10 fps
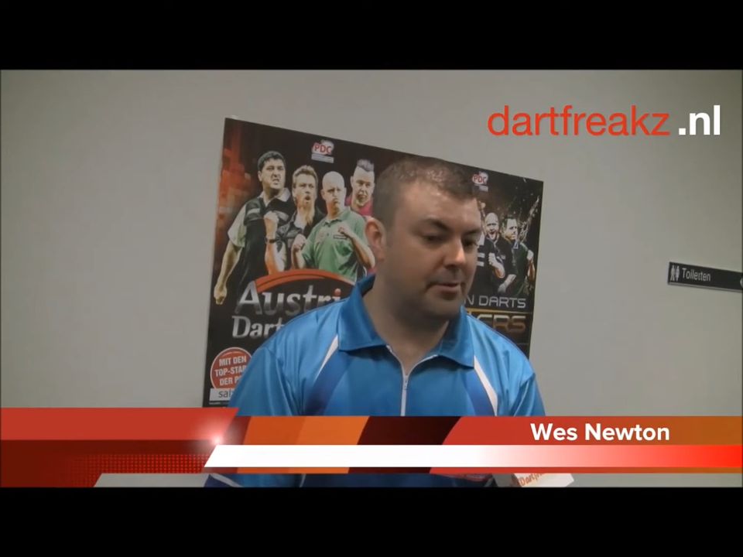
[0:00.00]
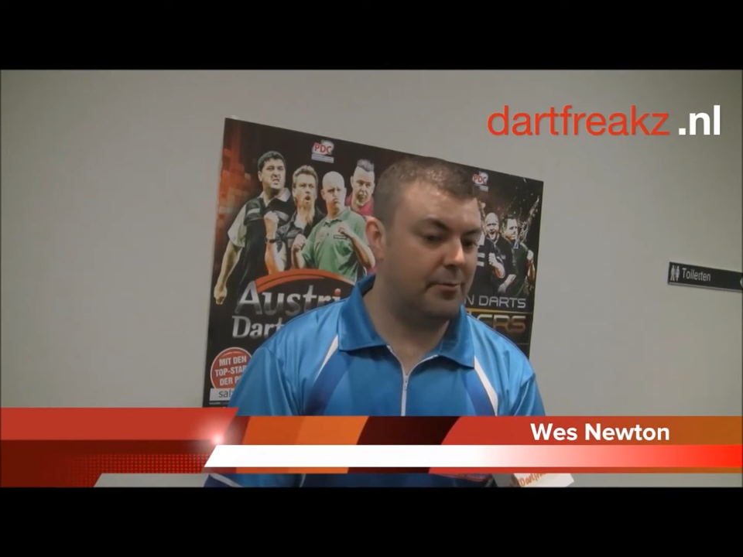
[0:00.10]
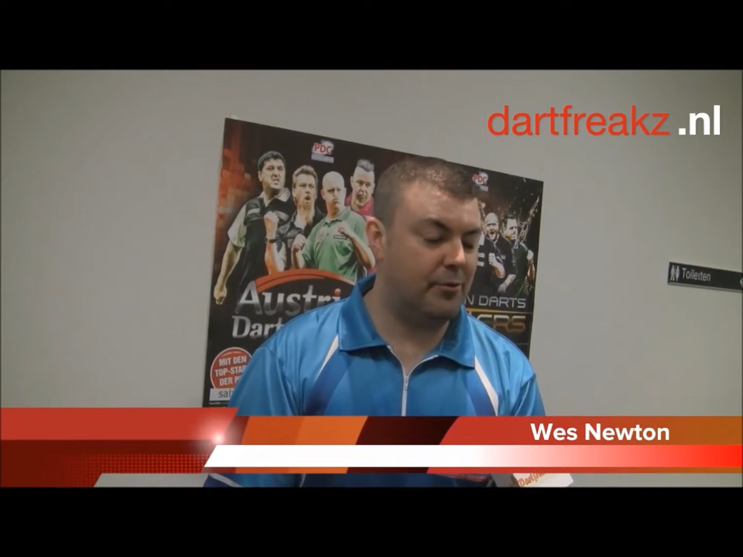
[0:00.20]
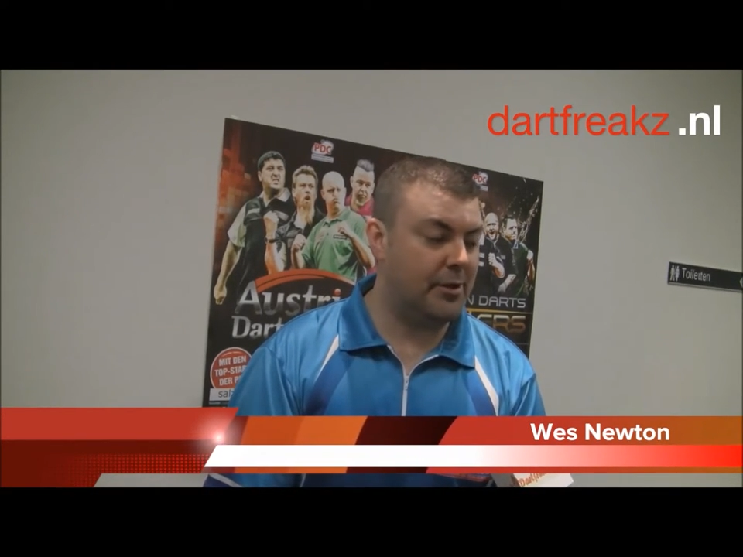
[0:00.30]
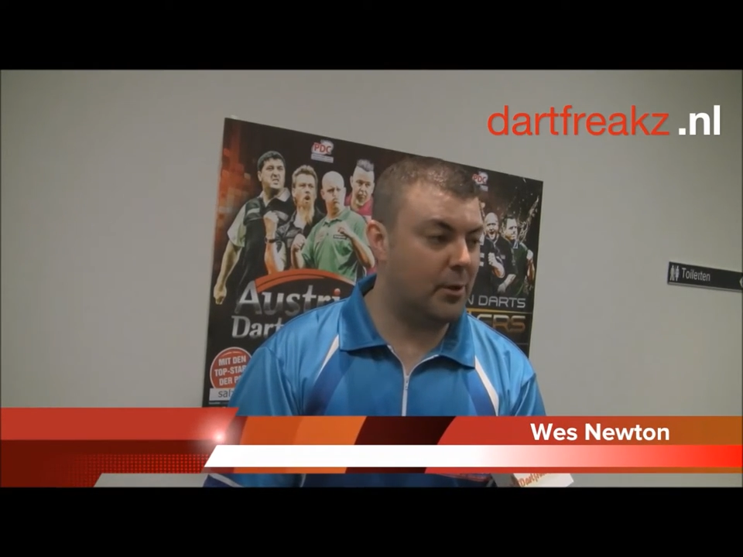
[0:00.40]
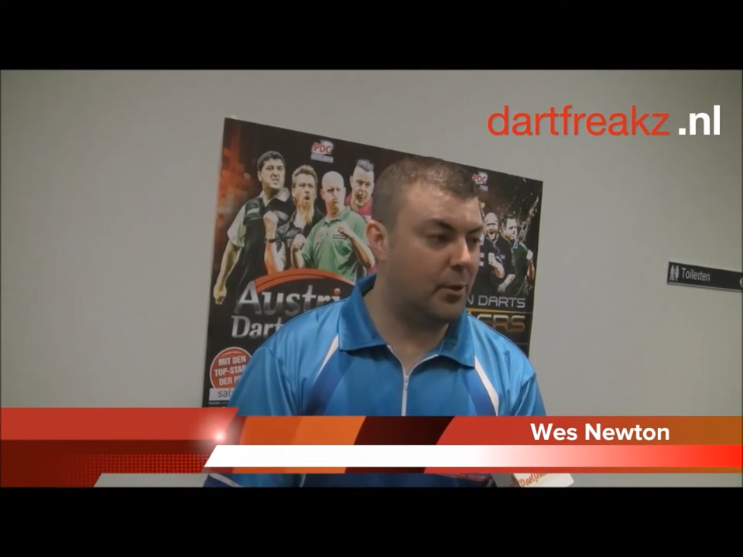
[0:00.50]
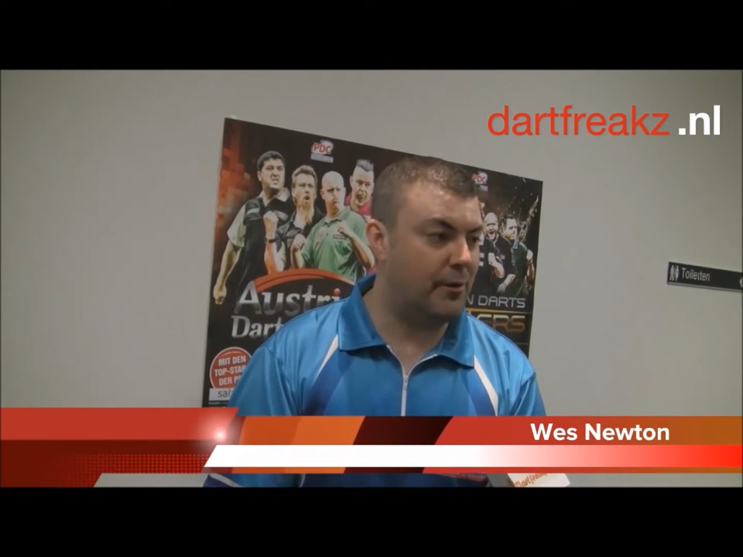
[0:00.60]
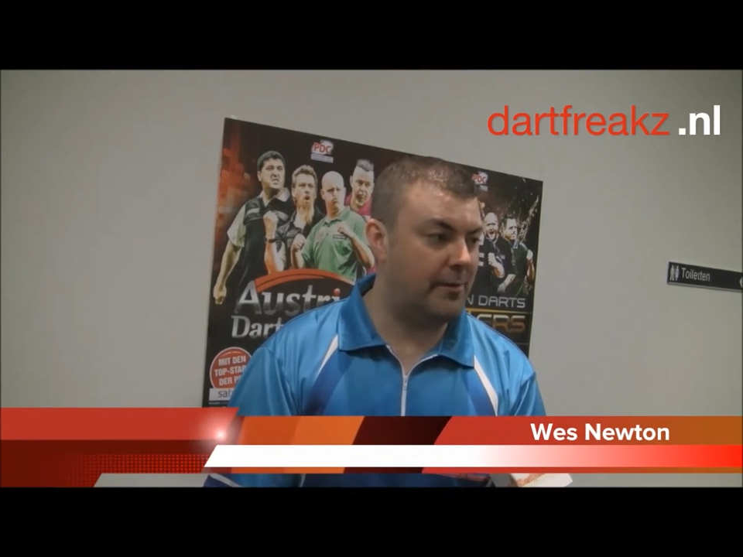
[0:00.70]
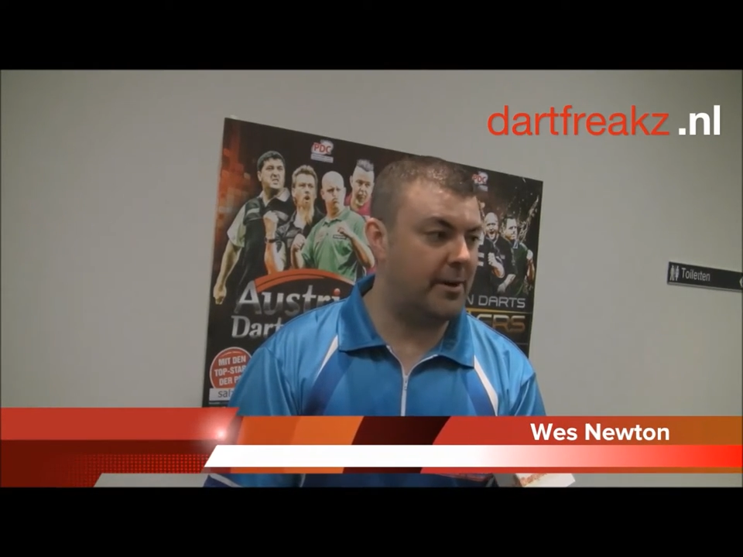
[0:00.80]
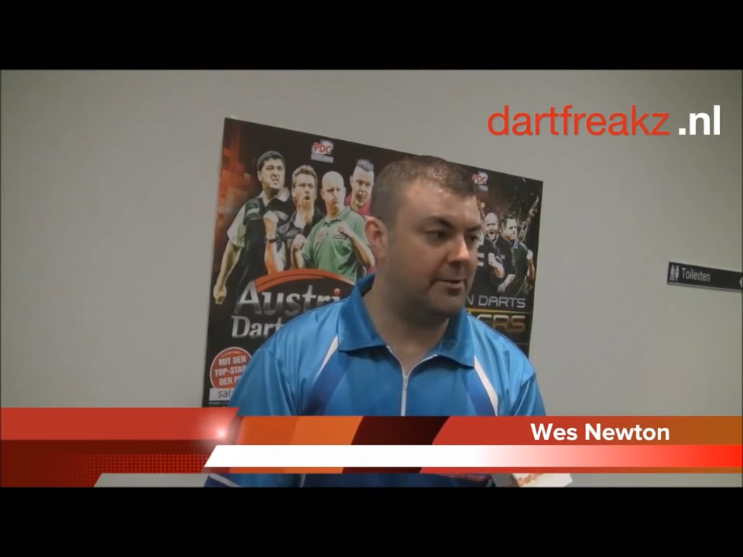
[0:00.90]
We're in the
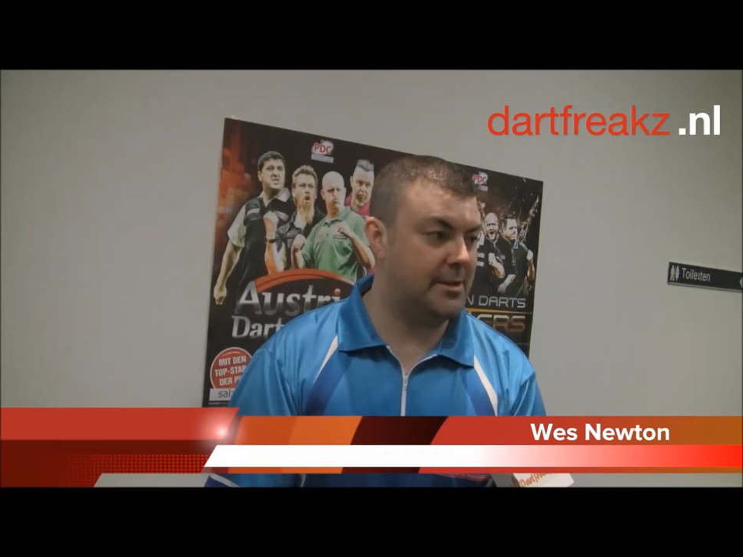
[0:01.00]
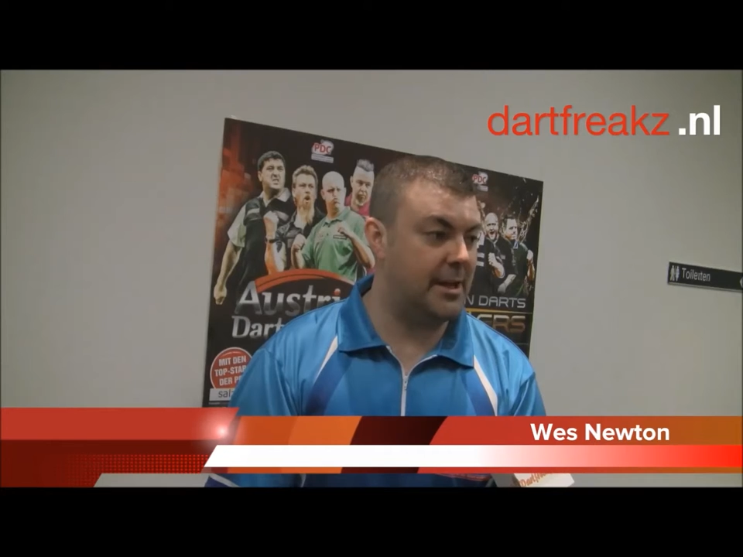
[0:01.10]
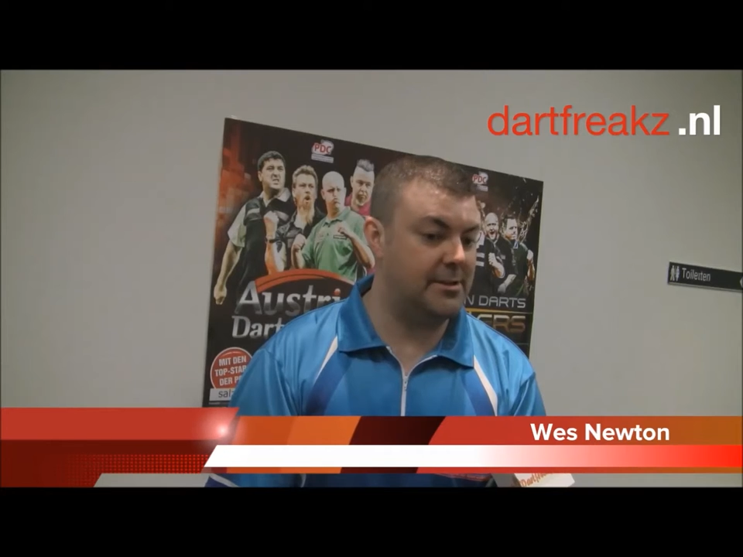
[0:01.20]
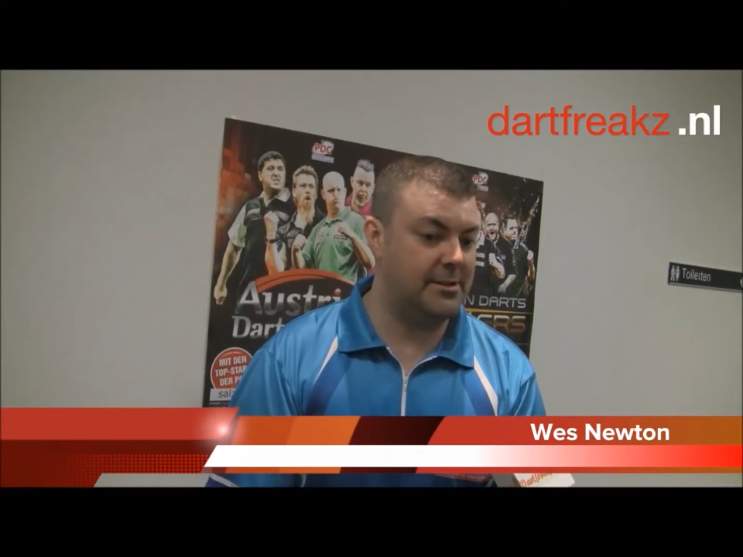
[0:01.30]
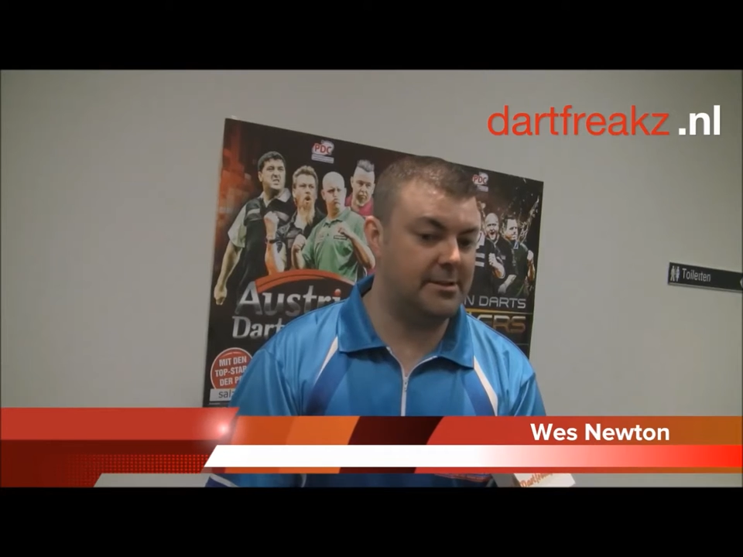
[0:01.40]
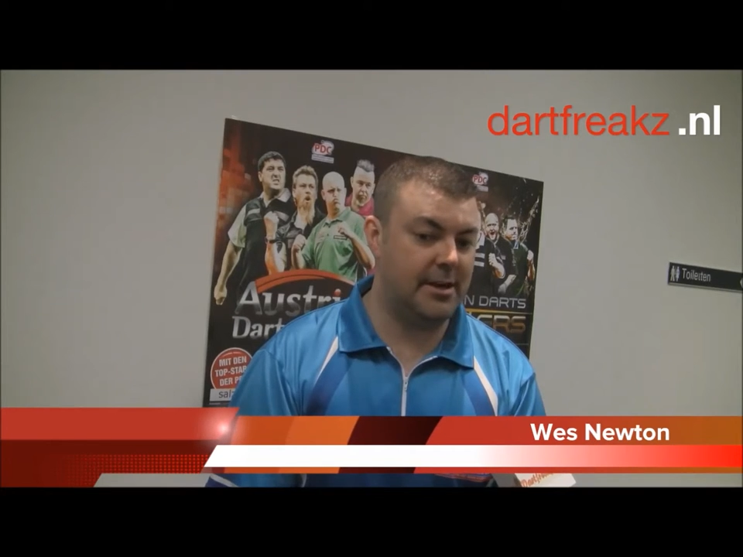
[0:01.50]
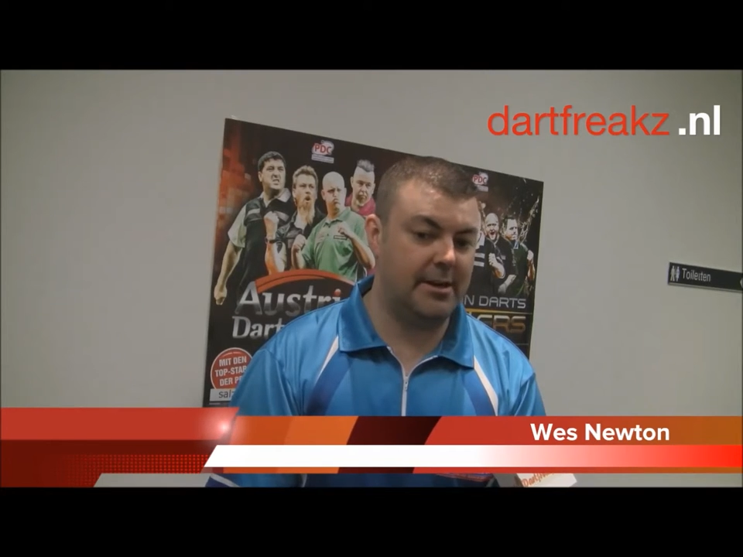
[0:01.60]
quarterfinal stages,